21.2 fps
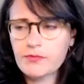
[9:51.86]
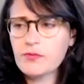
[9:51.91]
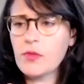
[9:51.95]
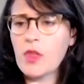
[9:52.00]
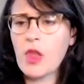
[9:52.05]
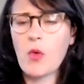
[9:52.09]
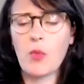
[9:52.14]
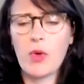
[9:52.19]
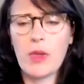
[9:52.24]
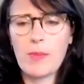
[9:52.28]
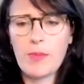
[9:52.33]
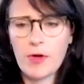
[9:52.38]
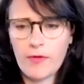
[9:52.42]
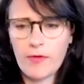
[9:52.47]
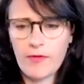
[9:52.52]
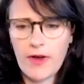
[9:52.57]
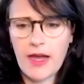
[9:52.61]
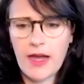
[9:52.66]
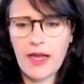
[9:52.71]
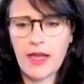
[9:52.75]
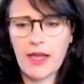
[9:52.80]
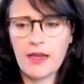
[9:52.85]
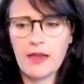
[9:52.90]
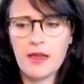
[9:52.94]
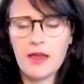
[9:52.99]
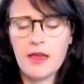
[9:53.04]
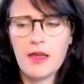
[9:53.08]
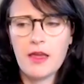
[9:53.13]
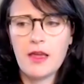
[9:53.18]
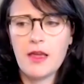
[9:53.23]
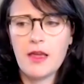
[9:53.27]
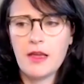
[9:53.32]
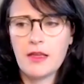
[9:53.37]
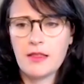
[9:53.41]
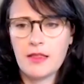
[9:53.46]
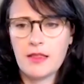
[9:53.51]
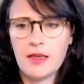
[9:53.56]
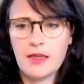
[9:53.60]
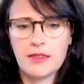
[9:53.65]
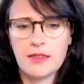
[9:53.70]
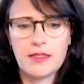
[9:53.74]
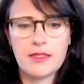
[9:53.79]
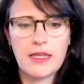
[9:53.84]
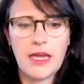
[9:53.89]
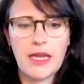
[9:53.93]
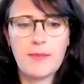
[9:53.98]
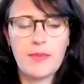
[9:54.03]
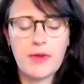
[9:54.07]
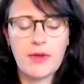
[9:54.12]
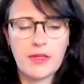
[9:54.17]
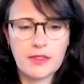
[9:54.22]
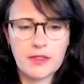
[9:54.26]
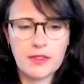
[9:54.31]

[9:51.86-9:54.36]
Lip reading: We provide the stipends